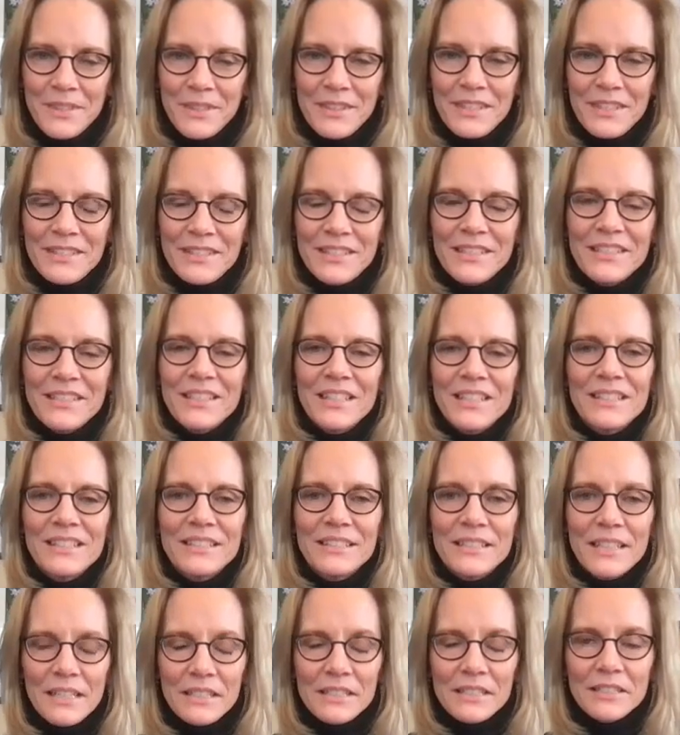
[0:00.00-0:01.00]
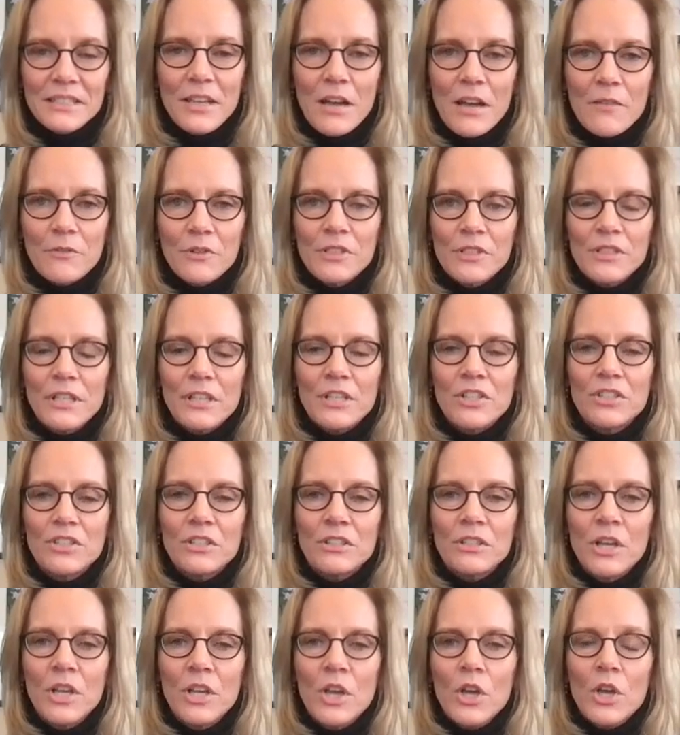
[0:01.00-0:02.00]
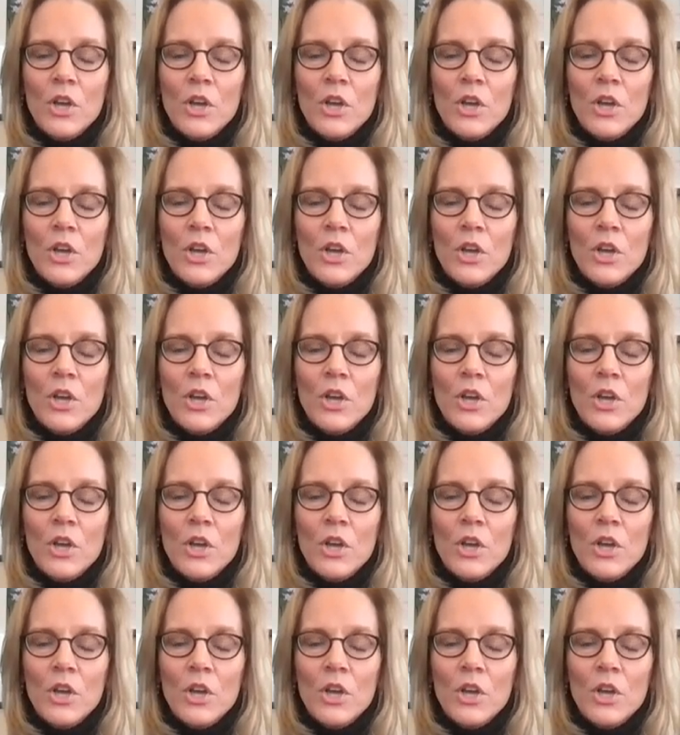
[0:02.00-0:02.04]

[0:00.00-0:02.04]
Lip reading: This is the 6th conversation